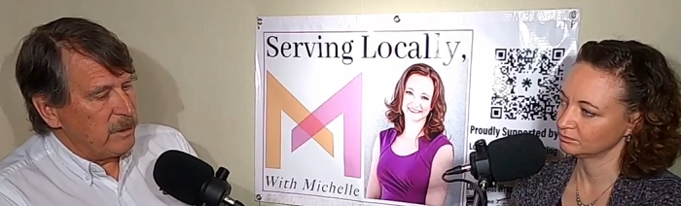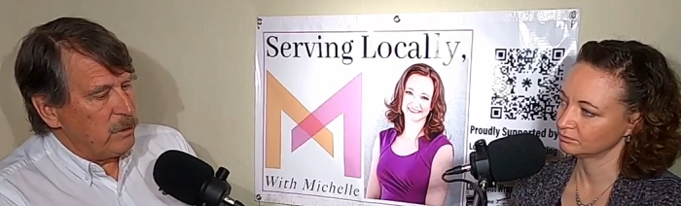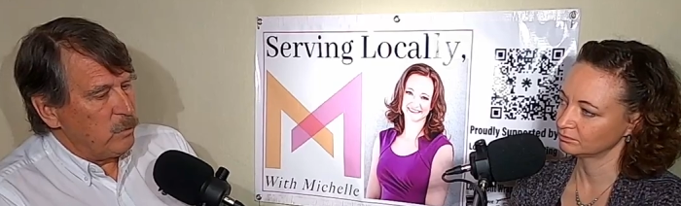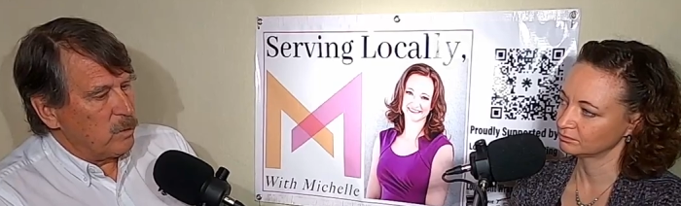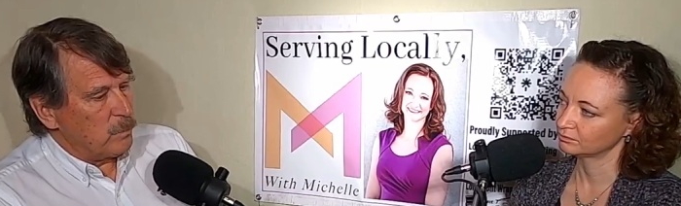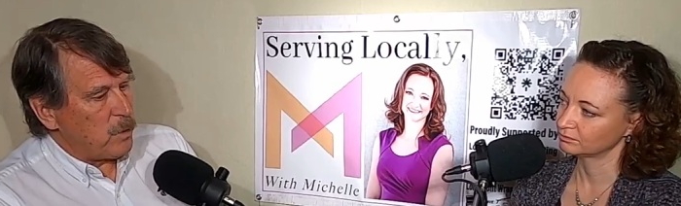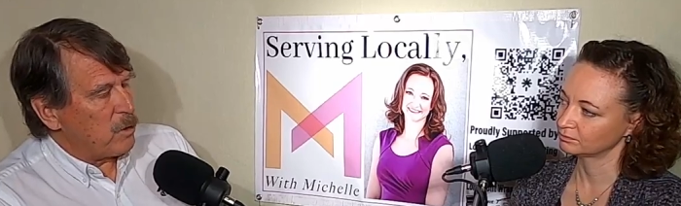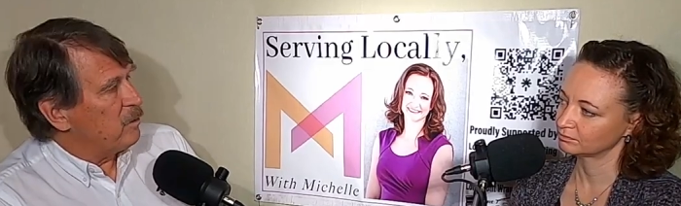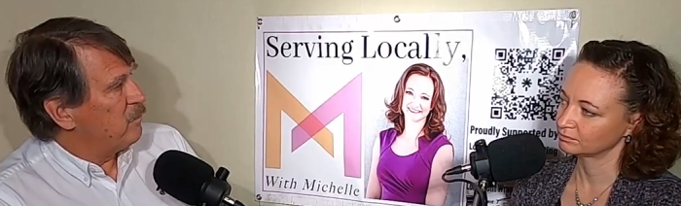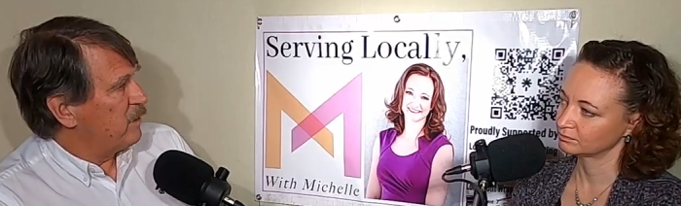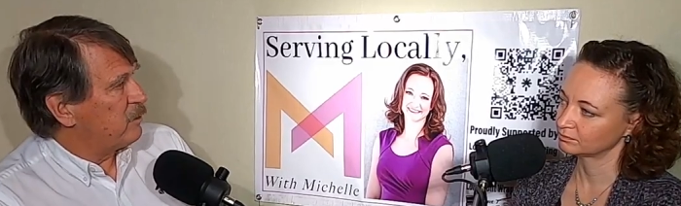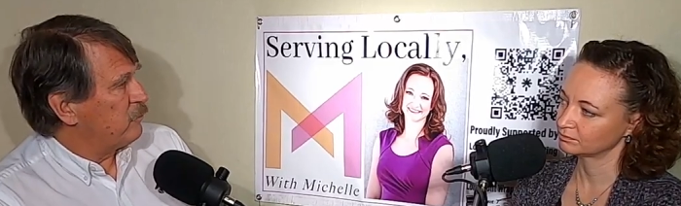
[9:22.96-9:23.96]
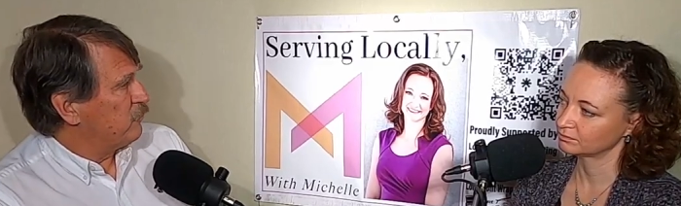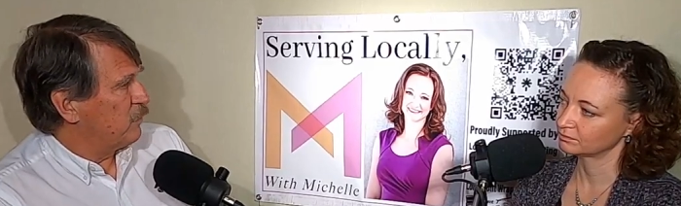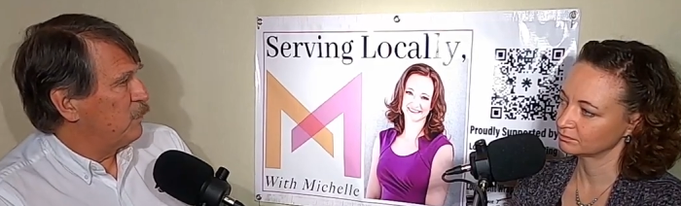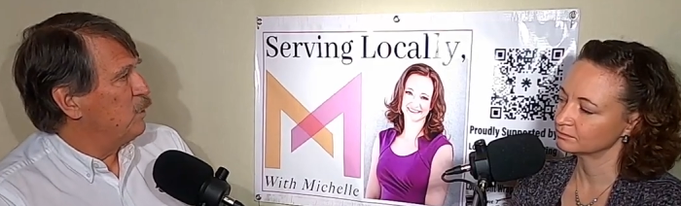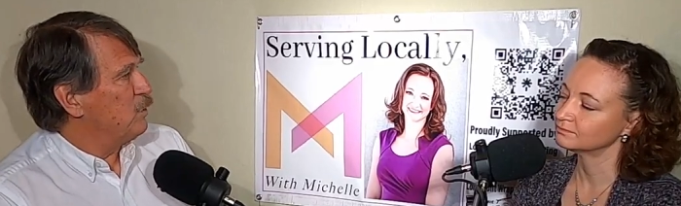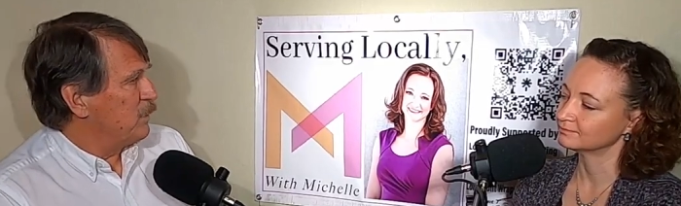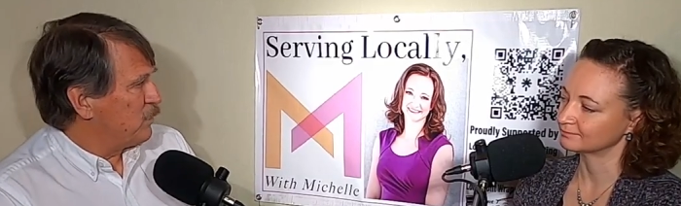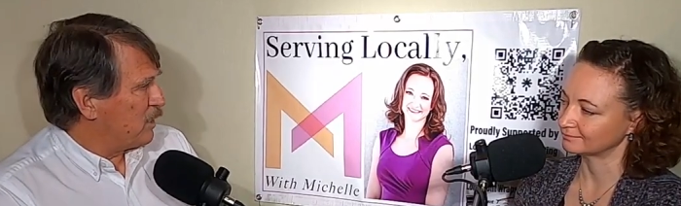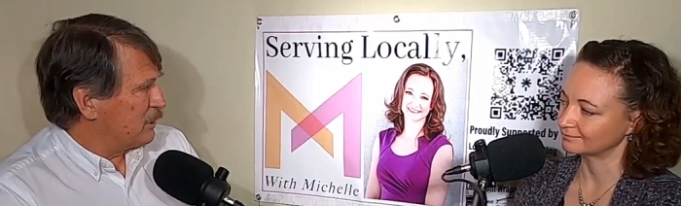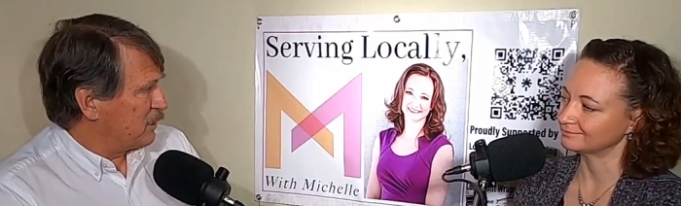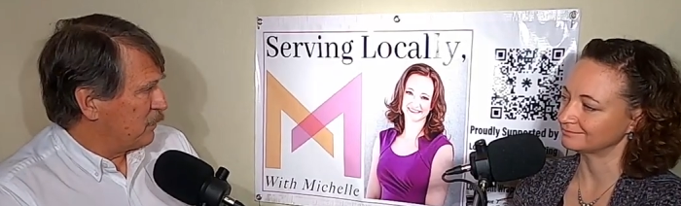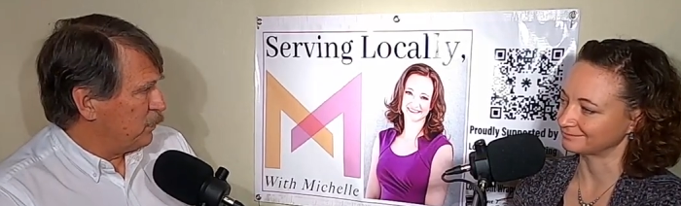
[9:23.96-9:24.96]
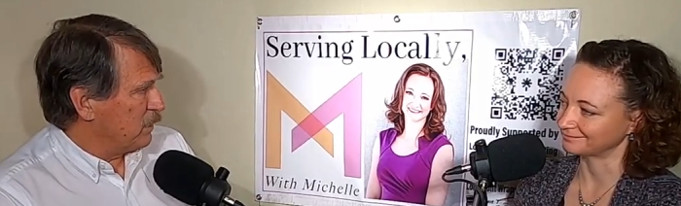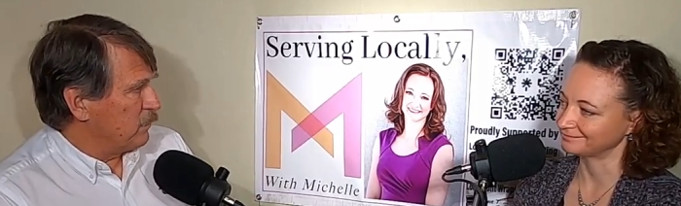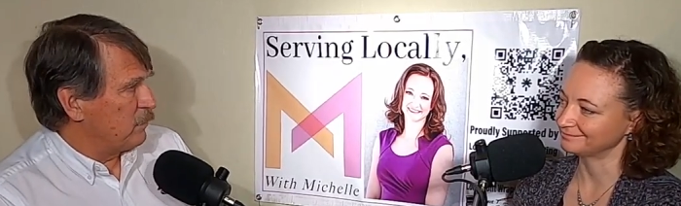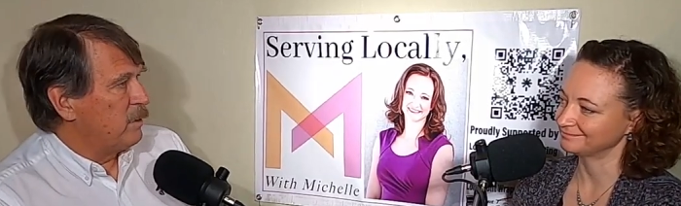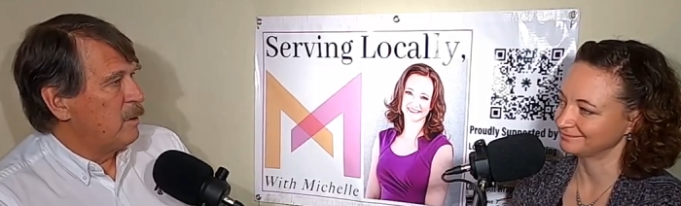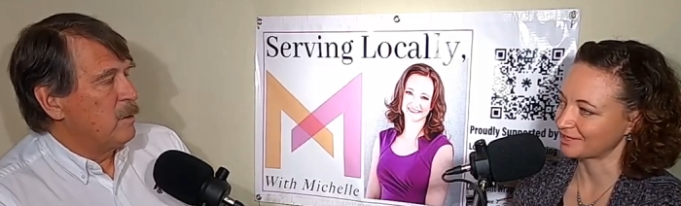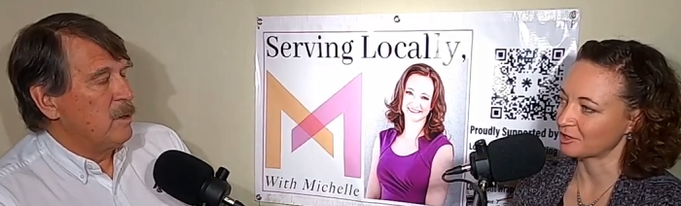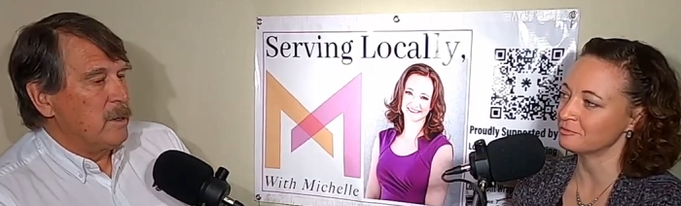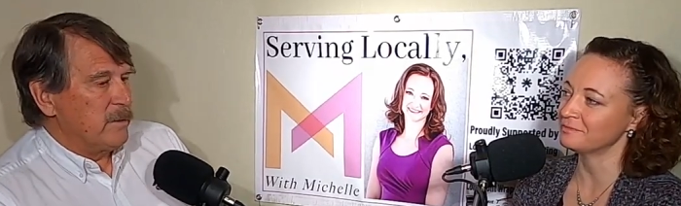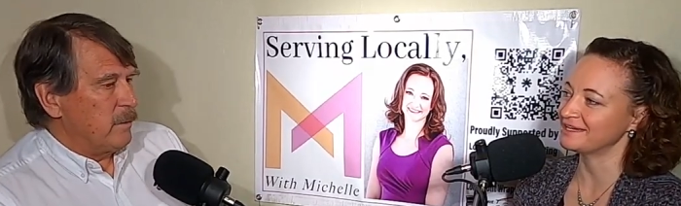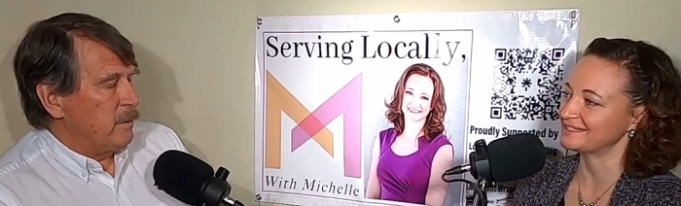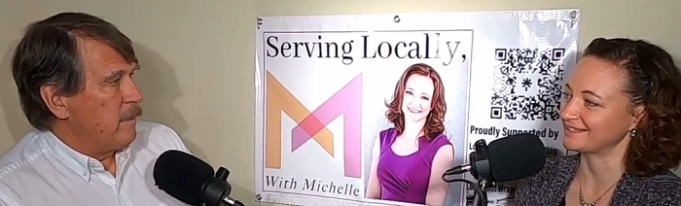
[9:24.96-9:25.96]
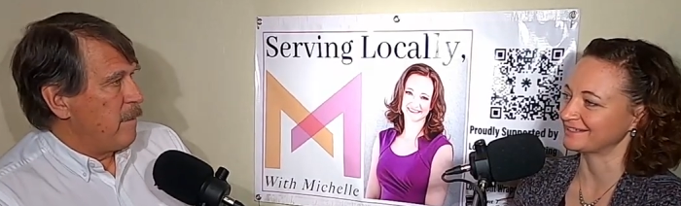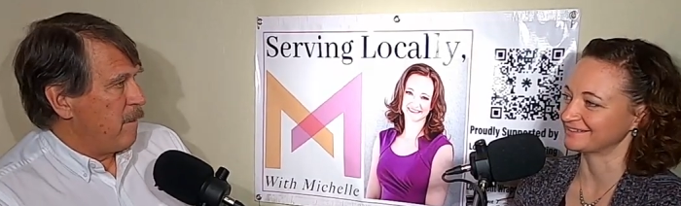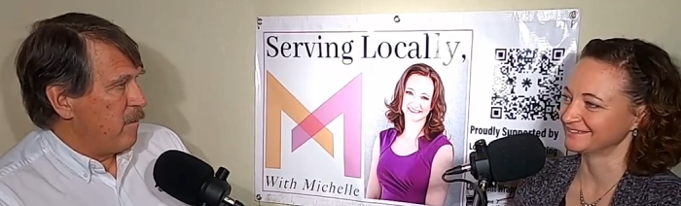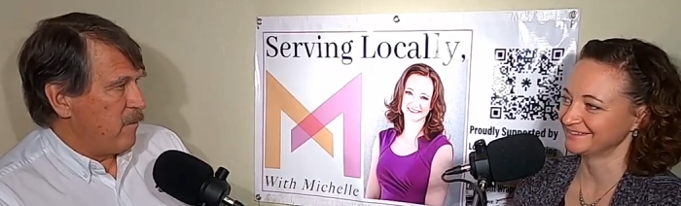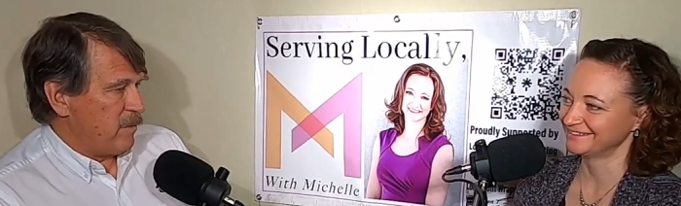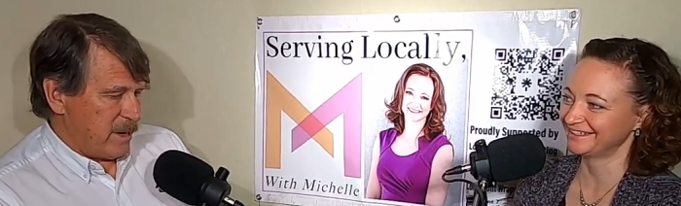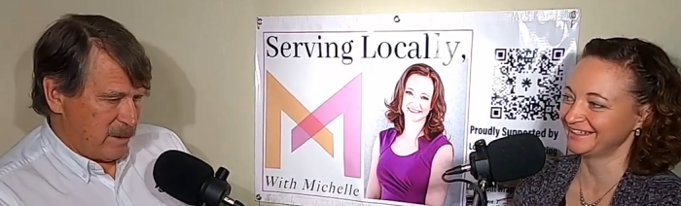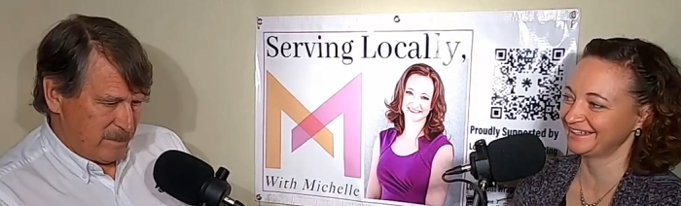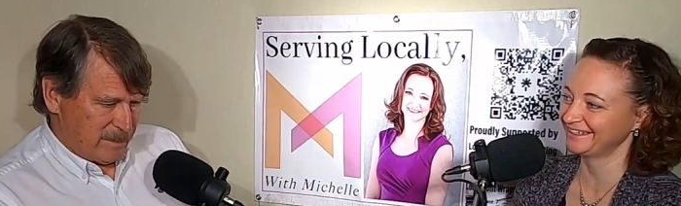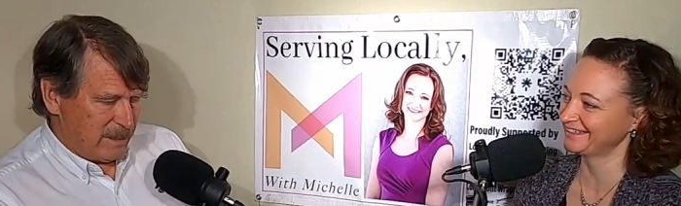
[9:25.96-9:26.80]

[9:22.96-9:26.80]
Speaker 1: that you were part of the Veterans Community Project mm -hmm. build. They're amazing. They're,